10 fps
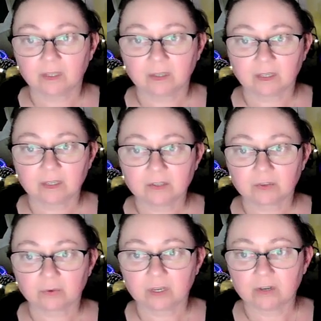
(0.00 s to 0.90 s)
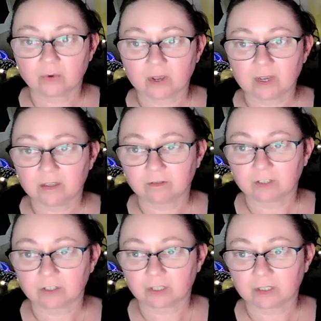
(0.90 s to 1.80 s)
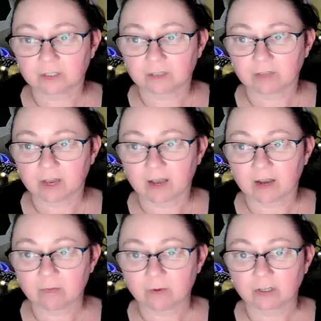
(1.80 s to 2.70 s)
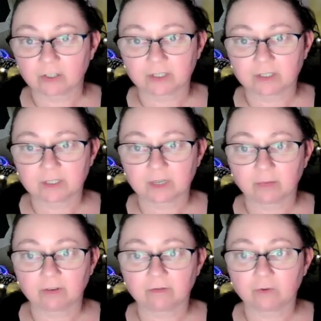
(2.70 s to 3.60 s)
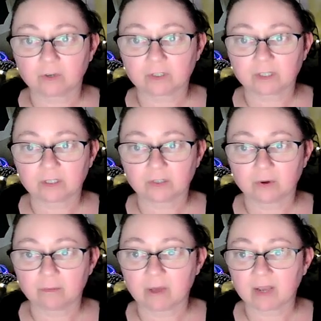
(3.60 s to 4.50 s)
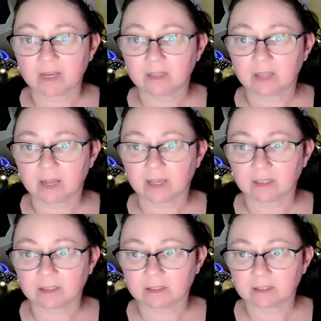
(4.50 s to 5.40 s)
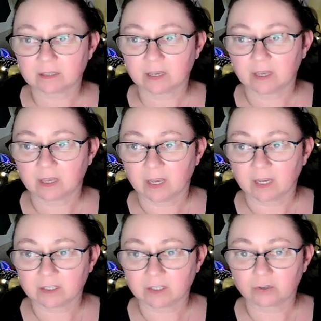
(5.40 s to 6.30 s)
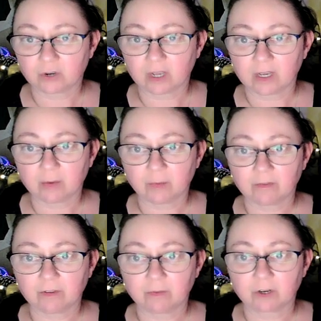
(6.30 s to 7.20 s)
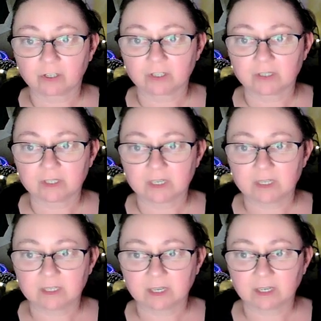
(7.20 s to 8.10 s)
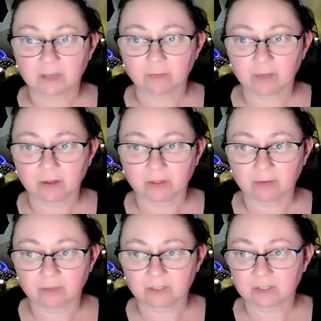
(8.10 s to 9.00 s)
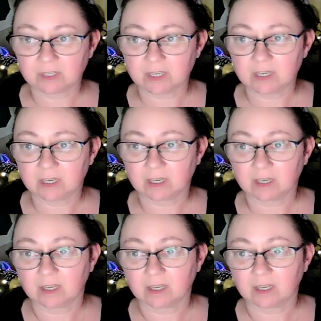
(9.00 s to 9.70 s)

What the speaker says: These three great divisions of the higher Martians had been forced into a mighty alliance, as the drying up of the Martian seas had compelled them to seek